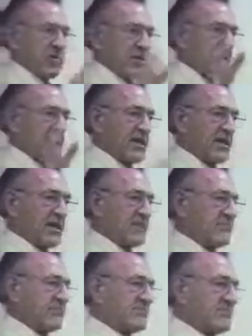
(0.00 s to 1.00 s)
purr like a
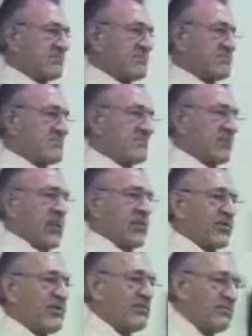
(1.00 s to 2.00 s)
kitten, play
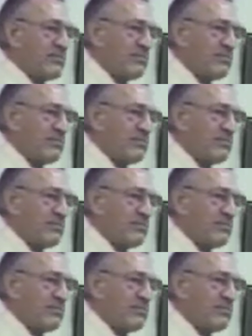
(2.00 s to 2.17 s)
with them.